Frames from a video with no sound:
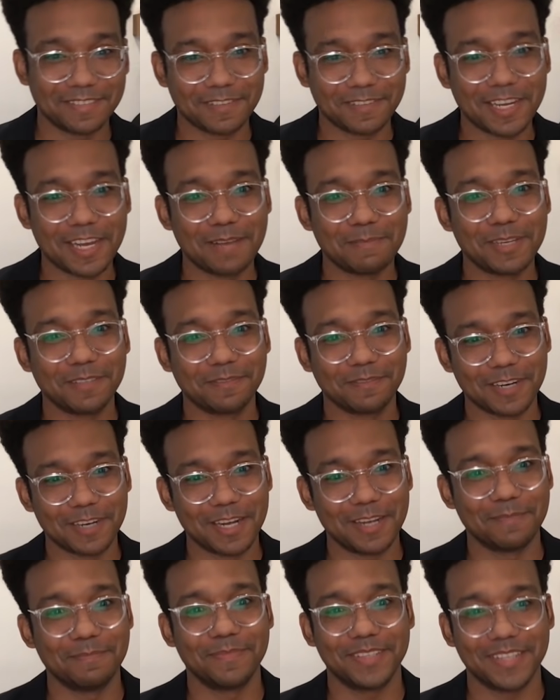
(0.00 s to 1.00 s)
of coming
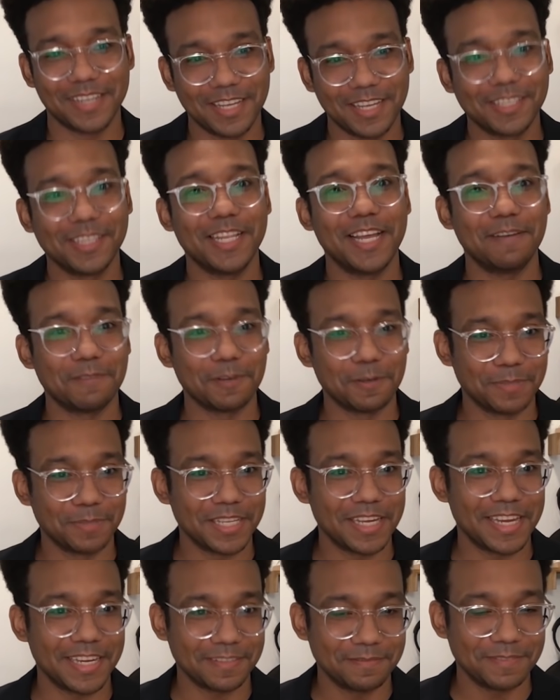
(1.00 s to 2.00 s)
from a level
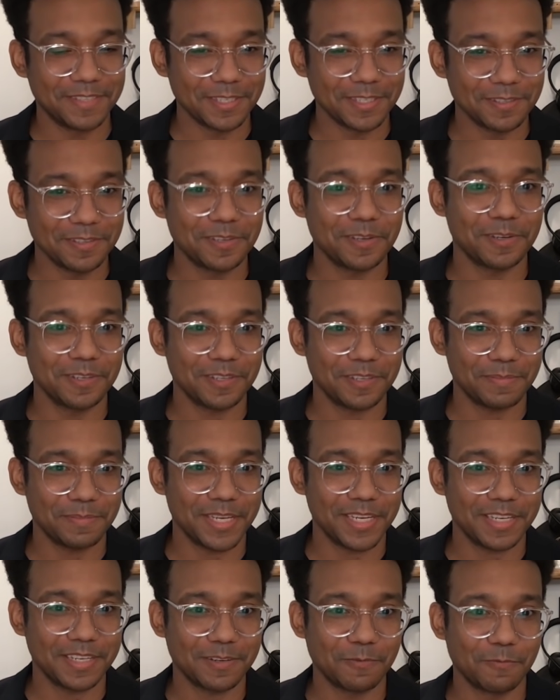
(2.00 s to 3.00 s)
playing field, so to
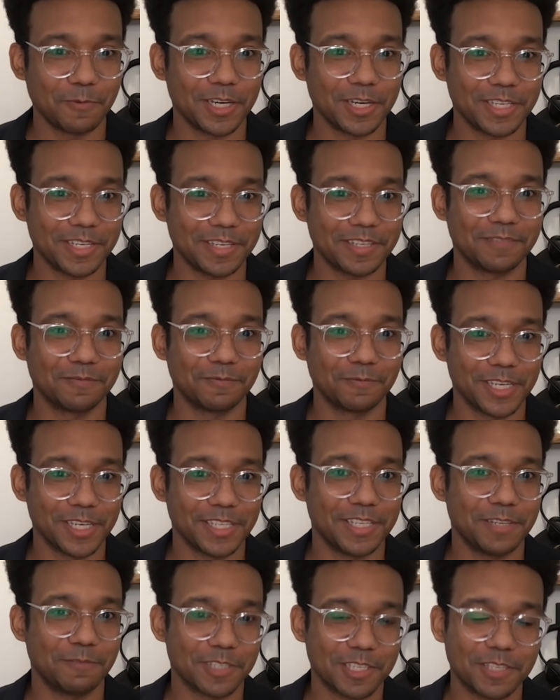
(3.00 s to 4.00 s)
speak, where you can
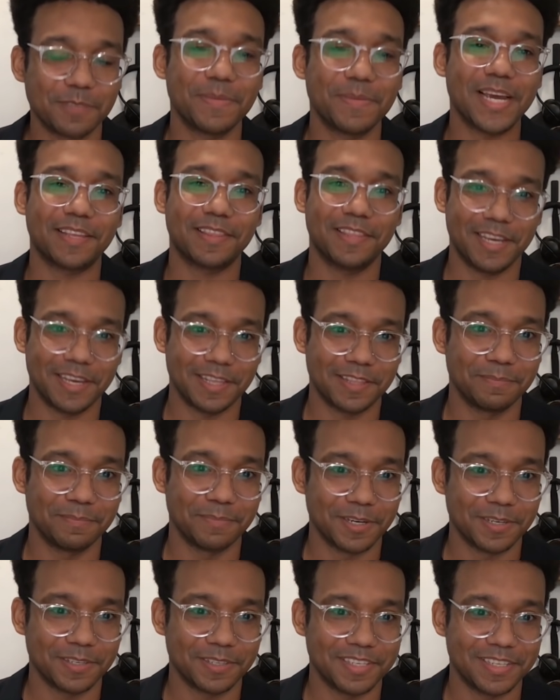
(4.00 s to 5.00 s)
really respect the other
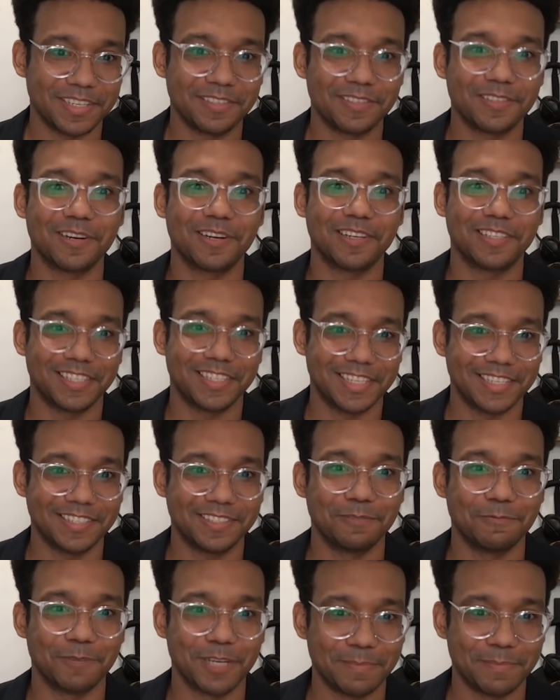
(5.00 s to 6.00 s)
person and start to get
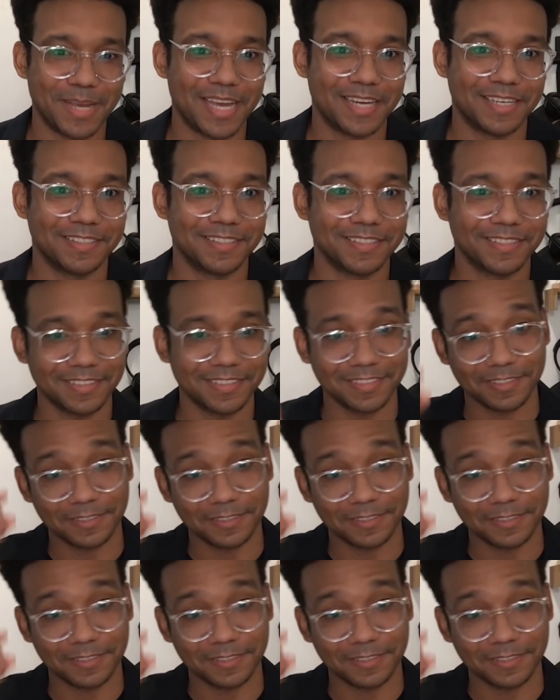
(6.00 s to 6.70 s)
to what matters.